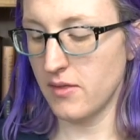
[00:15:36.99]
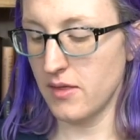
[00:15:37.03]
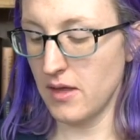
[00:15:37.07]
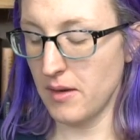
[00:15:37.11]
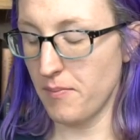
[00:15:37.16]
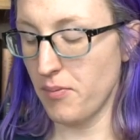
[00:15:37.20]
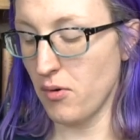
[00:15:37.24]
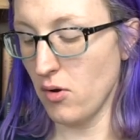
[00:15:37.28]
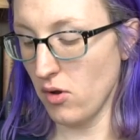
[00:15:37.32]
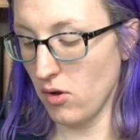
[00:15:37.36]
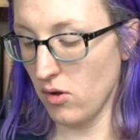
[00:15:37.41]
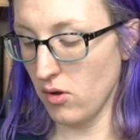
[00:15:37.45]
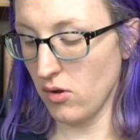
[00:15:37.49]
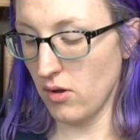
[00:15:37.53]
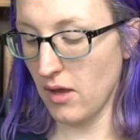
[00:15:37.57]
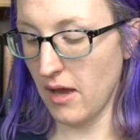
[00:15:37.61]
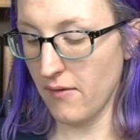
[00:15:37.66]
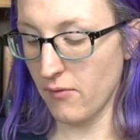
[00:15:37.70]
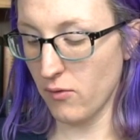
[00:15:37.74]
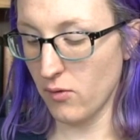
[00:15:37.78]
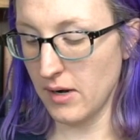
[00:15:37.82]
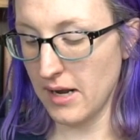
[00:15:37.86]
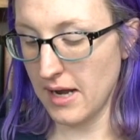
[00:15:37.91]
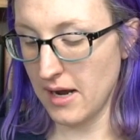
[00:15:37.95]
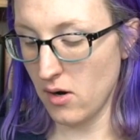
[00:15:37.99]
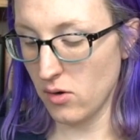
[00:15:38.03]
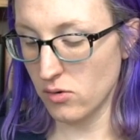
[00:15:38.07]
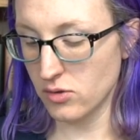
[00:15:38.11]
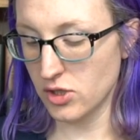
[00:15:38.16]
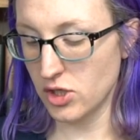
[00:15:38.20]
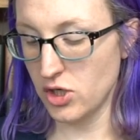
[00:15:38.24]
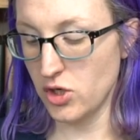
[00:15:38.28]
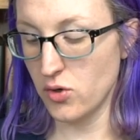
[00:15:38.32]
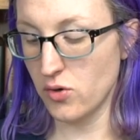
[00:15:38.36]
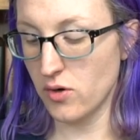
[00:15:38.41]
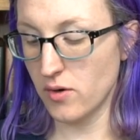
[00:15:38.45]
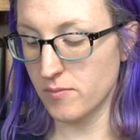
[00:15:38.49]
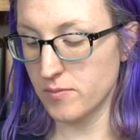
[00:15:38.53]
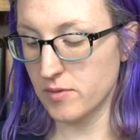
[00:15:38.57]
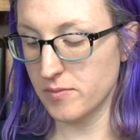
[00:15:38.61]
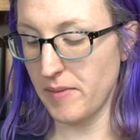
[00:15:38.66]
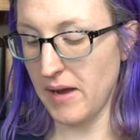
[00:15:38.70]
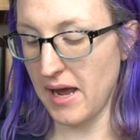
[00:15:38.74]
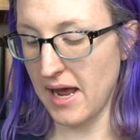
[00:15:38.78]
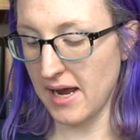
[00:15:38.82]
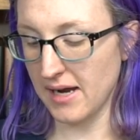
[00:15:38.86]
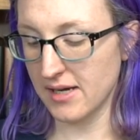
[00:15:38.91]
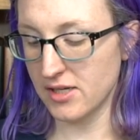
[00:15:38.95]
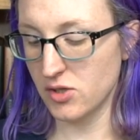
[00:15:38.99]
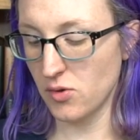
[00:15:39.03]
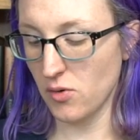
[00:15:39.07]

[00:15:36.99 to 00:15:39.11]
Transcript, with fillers: They pull everyone out. Hugh comes back